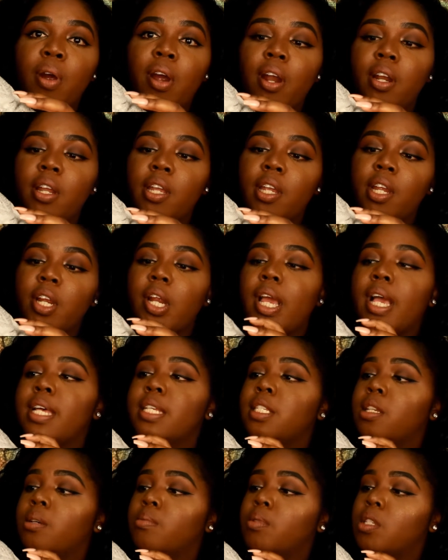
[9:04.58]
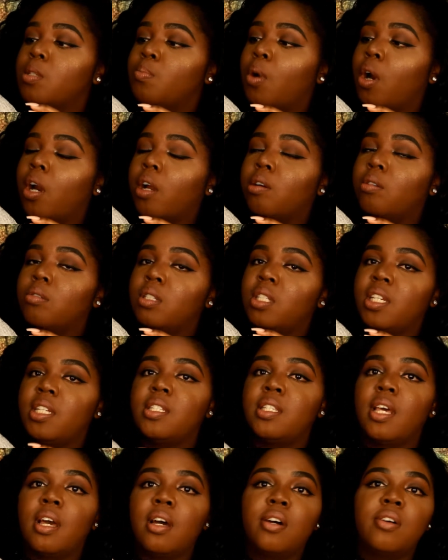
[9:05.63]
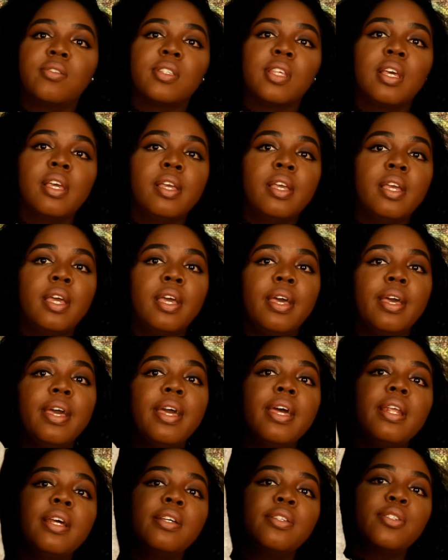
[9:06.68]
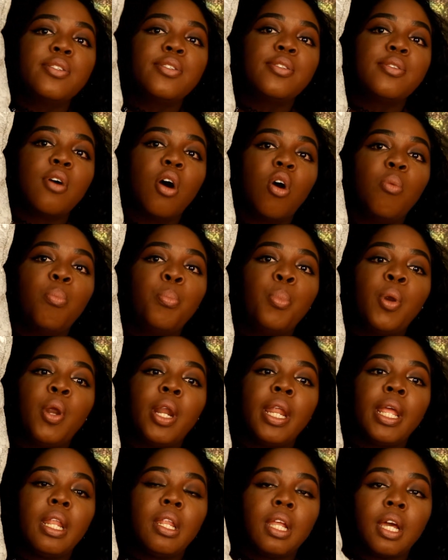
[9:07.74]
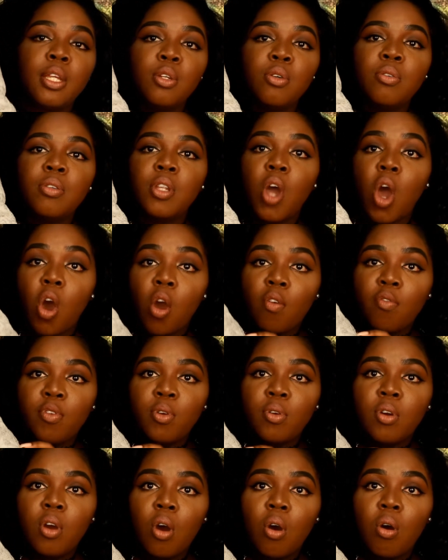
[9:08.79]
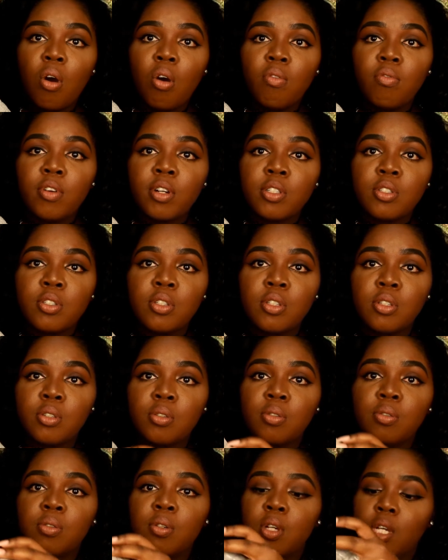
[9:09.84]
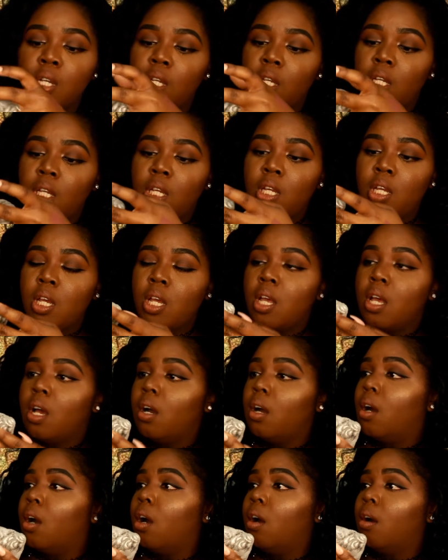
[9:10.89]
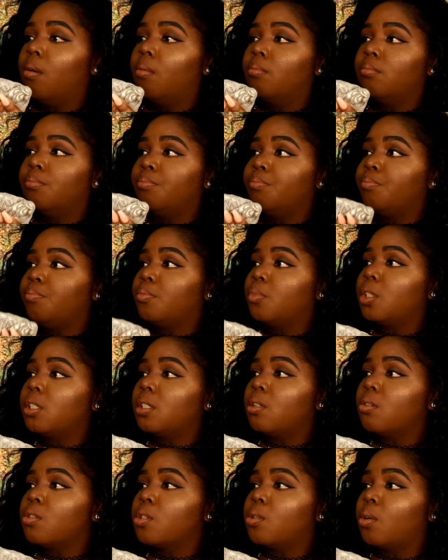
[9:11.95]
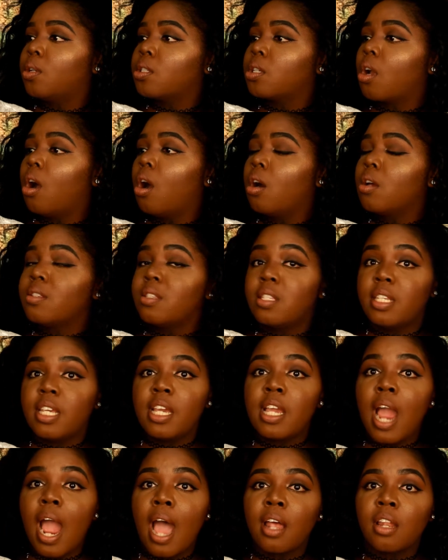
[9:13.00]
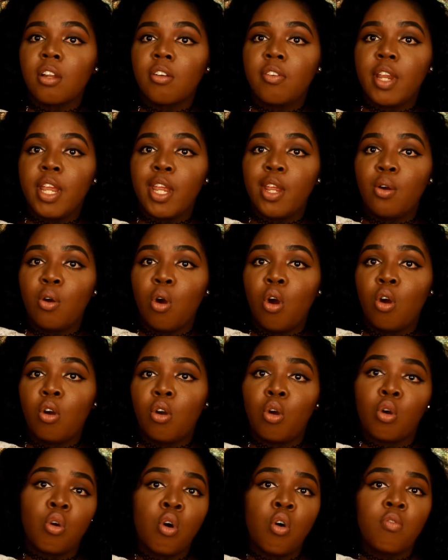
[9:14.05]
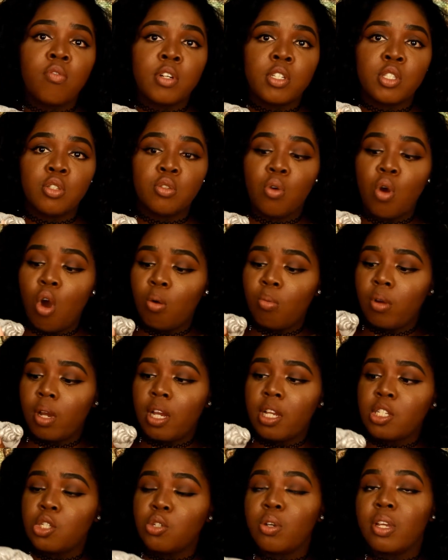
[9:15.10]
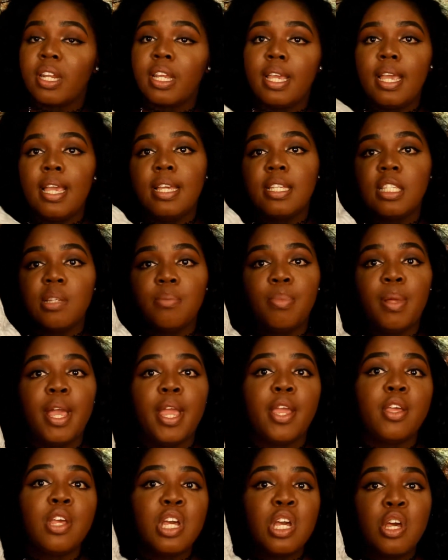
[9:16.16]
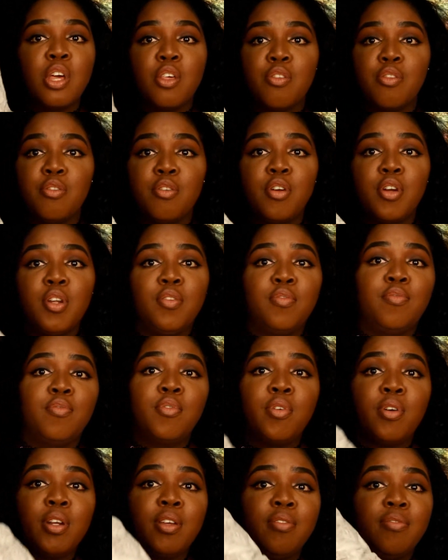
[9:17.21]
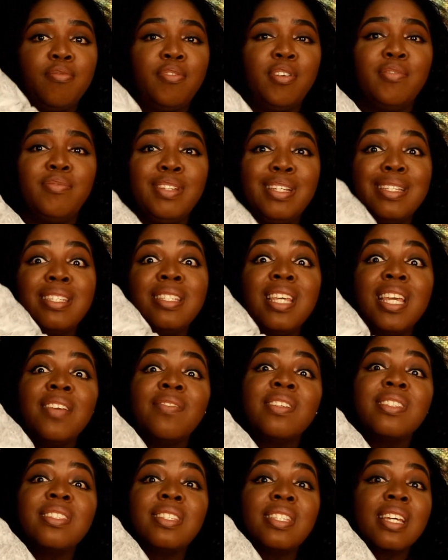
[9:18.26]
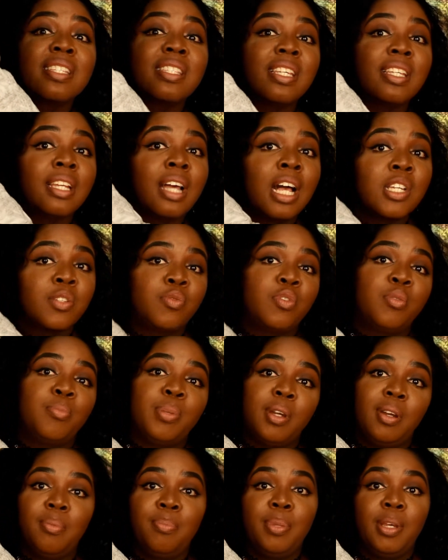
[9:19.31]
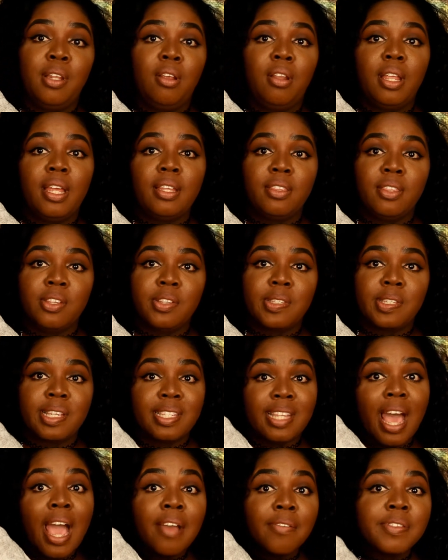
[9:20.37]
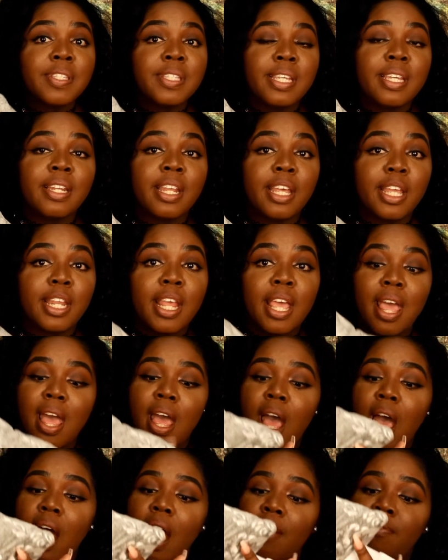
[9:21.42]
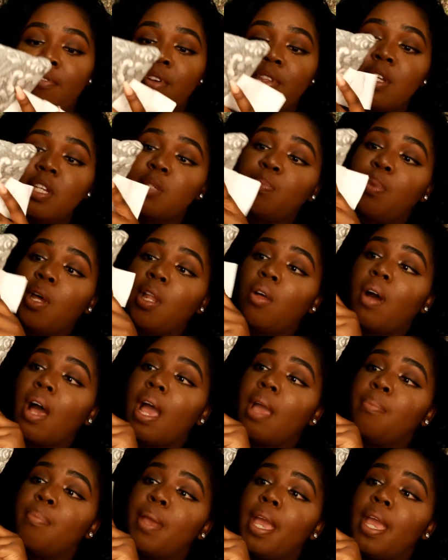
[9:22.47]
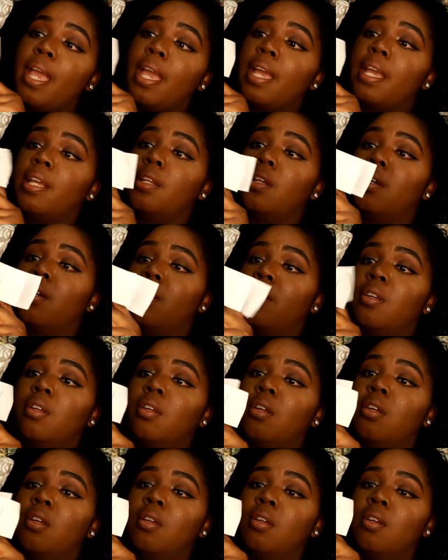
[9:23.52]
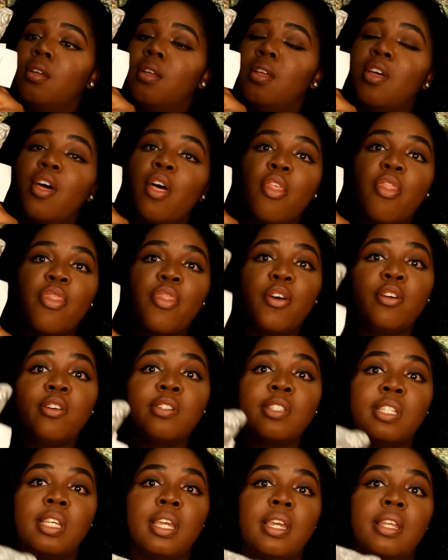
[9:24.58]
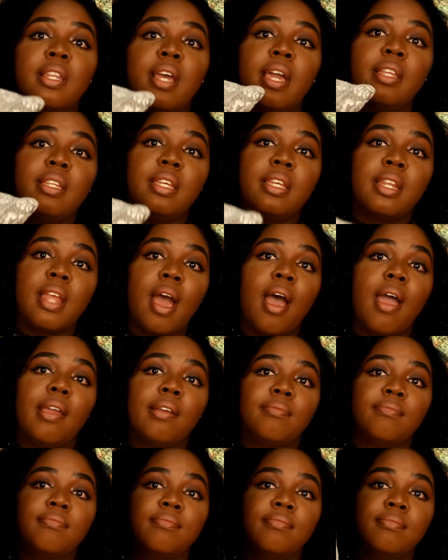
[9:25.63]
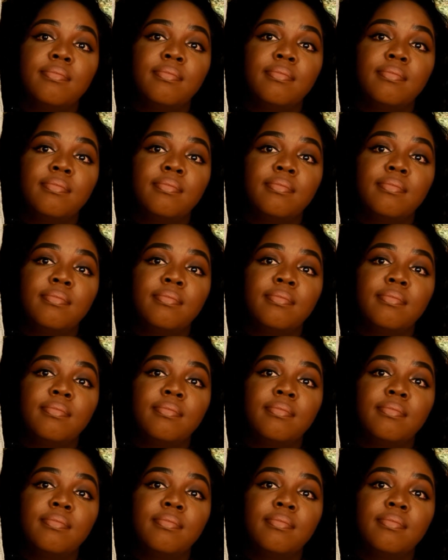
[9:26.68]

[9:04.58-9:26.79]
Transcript: part here it has some sparkle details. It is so pretty. Like you know, if you go over to um, what's those stores called? Z Gallery or go over to Home Goods, you can easily pay 30, 40, 50, even $60 for a pillow like this because I've seen it. For this pillow, I paid $13.99